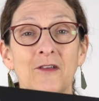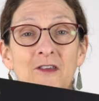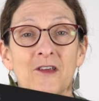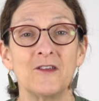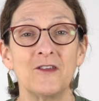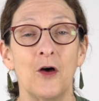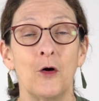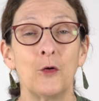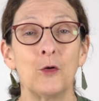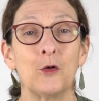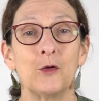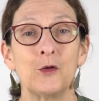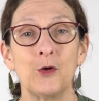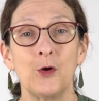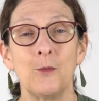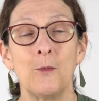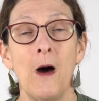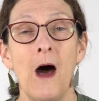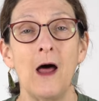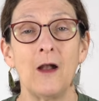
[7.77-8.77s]
It's a total
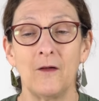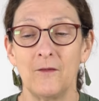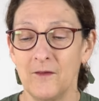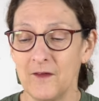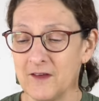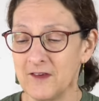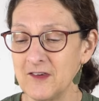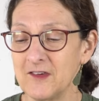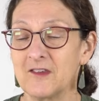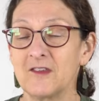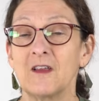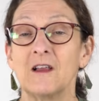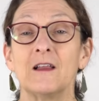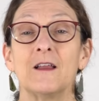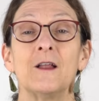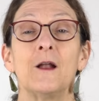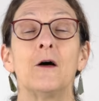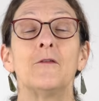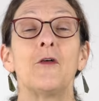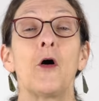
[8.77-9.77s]
new model. This is the
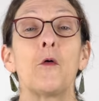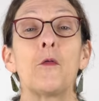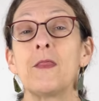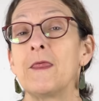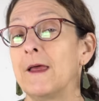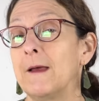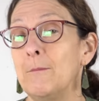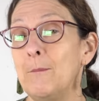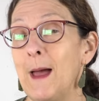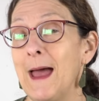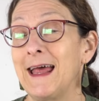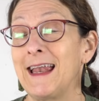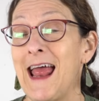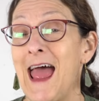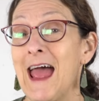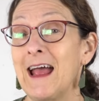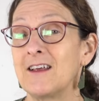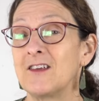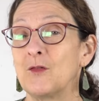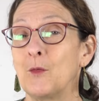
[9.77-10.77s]
Lenovo ThinkPad
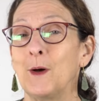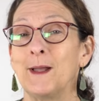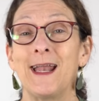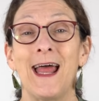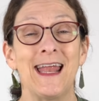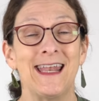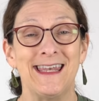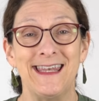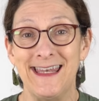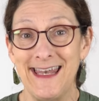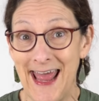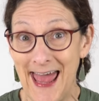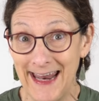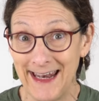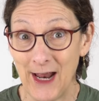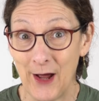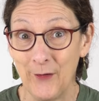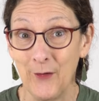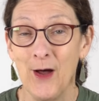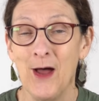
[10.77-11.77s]
X one
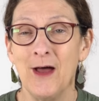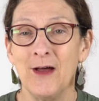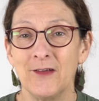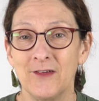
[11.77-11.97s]
Nano,